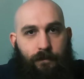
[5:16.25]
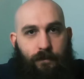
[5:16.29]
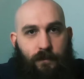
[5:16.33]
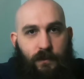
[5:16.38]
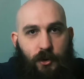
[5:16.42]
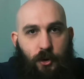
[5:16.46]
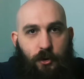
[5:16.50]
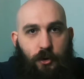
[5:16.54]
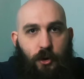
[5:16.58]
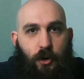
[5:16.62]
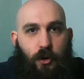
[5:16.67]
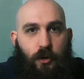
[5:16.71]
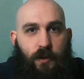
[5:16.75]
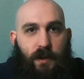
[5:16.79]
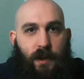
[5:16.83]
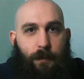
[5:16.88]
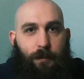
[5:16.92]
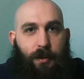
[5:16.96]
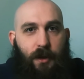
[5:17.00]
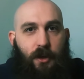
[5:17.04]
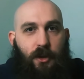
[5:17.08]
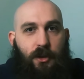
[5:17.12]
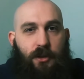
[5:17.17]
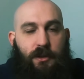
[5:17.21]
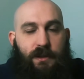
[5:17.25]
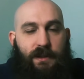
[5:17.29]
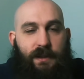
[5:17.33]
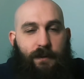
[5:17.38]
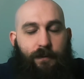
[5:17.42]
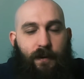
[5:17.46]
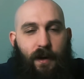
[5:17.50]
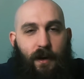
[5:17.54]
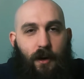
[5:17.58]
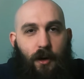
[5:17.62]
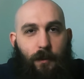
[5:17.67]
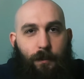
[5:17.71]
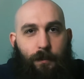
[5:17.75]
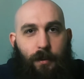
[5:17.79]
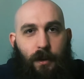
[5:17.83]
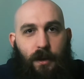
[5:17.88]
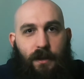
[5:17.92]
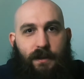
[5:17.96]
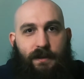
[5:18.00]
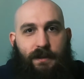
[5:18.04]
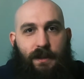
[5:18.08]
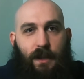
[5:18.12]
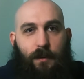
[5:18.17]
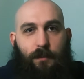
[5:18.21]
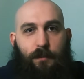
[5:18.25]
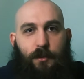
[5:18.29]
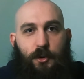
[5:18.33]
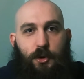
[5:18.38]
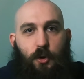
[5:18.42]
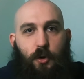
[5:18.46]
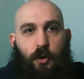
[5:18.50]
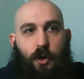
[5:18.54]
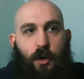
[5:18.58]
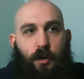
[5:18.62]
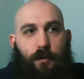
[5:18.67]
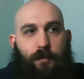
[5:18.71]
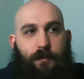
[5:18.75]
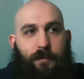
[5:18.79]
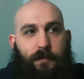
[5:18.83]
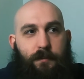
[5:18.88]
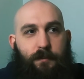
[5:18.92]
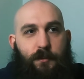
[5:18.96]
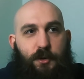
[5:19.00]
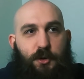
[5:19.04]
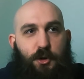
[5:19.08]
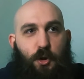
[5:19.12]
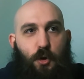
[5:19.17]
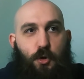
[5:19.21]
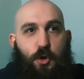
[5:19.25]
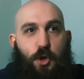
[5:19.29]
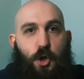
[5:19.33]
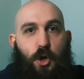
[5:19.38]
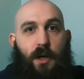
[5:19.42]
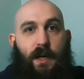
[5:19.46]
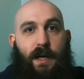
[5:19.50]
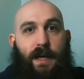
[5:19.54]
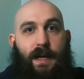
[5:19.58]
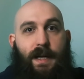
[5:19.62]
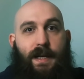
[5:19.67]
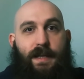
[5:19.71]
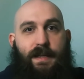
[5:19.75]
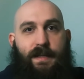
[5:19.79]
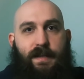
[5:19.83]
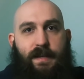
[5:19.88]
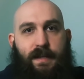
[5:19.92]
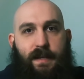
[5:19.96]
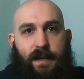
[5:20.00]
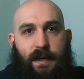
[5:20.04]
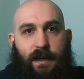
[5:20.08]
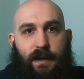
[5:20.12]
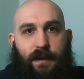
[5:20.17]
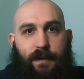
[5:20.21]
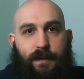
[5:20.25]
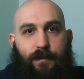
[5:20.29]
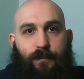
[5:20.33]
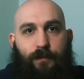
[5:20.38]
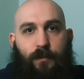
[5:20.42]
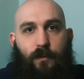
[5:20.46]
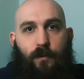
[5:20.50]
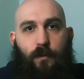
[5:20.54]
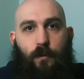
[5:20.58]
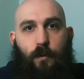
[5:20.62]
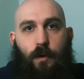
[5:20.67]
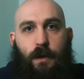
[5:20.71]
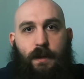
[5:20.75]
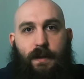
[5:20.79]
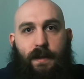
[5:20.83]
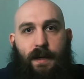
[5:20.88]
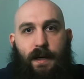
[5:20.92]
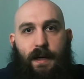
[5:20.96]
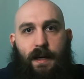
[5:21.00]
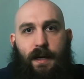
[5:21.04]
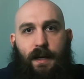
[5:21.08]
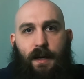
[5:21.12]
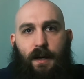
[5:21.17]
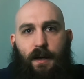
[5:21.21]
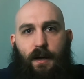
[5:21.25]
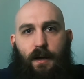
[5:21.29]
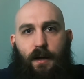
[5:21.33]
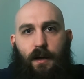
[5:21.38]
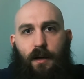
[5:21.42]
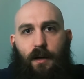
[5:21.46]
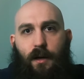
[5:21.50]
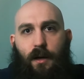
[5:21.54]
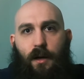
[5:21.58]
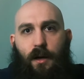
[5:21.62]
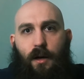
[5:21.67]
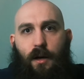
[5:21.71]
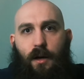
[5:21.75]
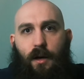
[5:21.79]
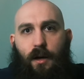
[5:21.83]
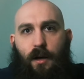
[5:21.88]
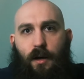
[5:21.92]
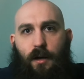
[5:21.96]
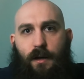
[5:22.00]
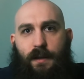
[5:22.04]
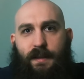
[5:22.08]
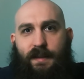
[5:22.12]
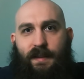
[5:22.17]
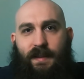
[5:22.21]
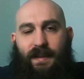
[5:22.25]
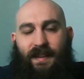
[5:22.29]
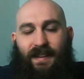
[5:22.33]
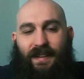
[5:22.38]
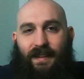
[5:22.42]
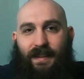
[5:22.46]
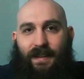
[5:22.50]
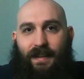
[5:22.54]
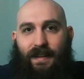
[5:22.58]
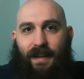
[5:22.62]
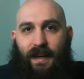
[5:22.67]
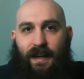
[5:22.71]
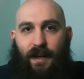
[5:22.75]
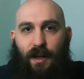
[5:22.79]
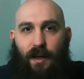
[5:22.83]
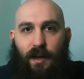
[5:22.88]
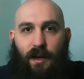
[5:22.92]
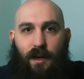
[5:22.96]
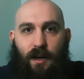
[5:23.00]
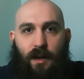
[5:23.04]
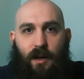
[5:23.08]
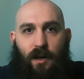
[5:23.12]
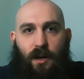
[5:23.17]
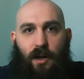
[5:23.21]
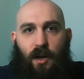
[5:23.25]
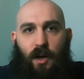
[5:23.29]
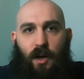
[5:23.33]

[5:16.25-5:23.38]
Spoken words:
So neurotypicals develop some sort of social instinct where they get a